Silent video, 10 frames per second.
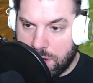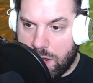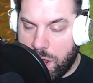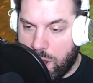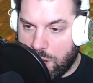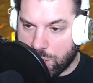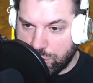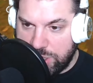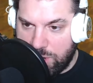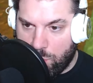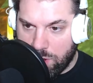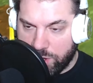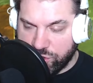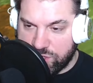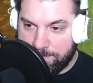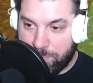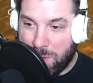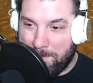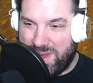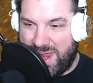Largely orange.
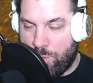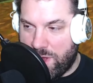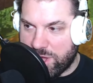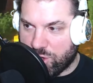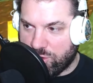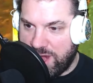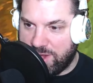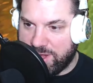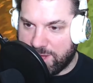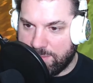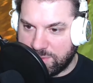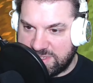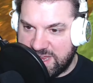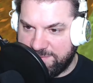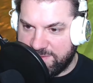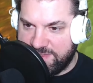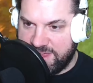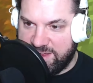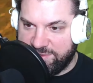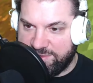But I want to create like a motif of
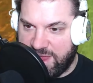these,